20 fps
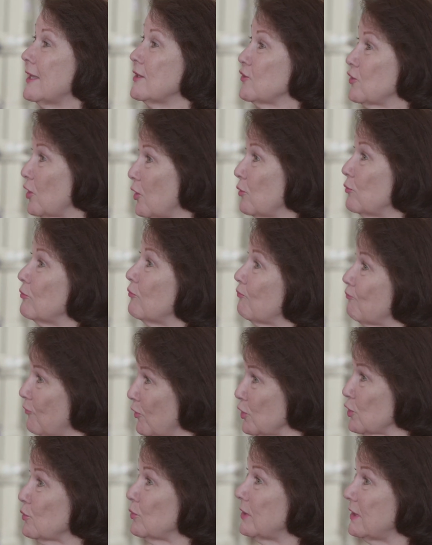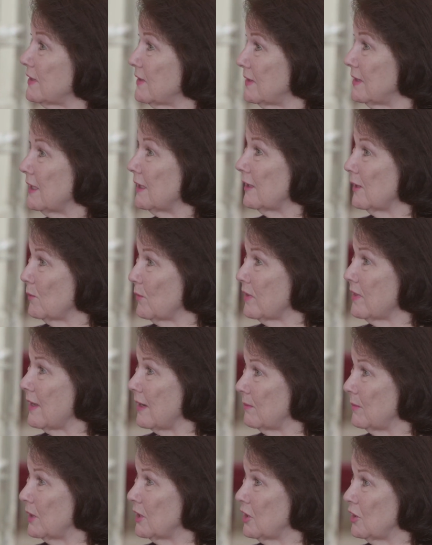So first one is dealing with
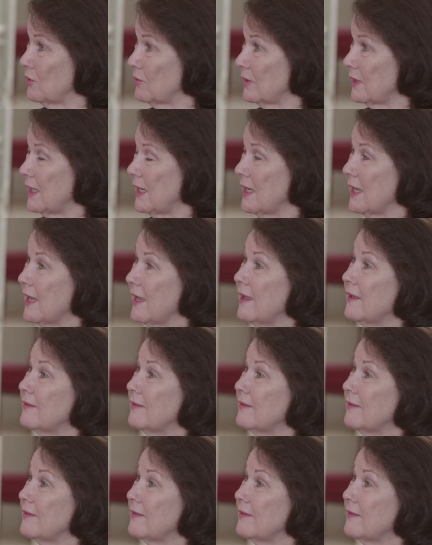ambiguity.